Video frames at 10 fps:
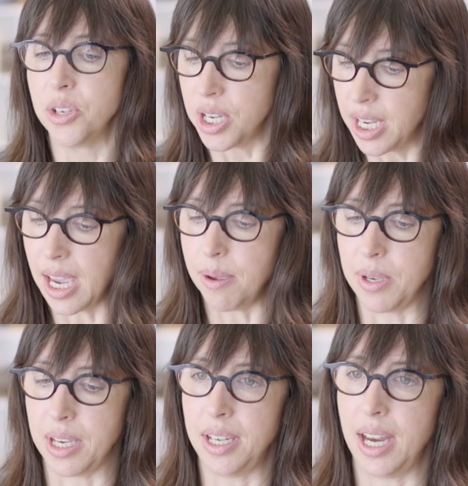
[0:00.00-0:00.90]
She came
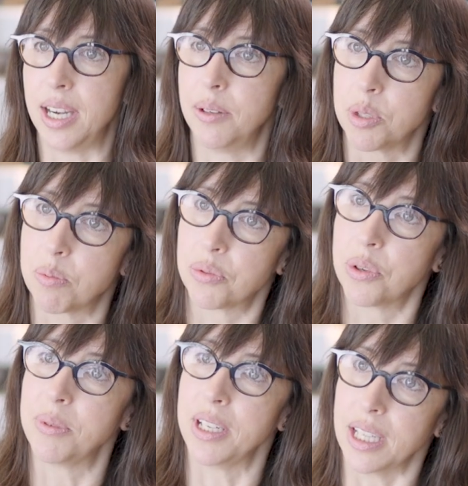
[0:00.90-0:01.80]
in and it was
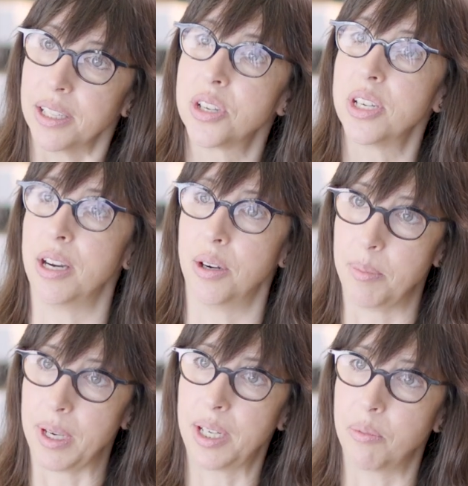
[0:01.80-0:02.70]
performed in English and
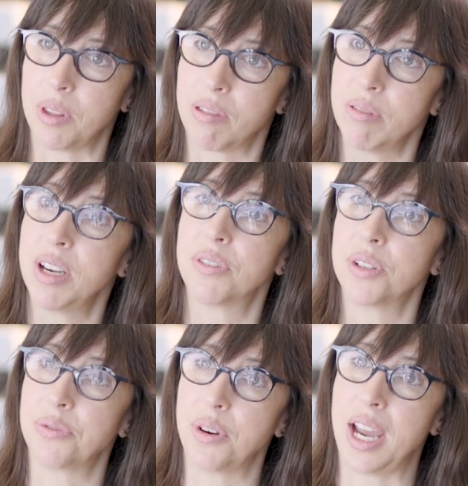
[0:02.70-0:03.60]
Arabic with three of
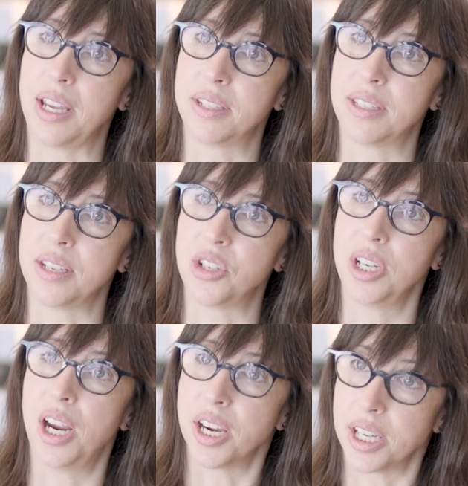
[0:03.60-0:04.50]
her friends that
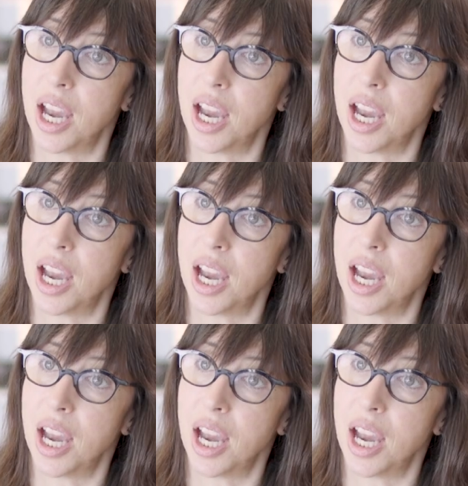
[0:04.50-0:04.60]
she'd gone to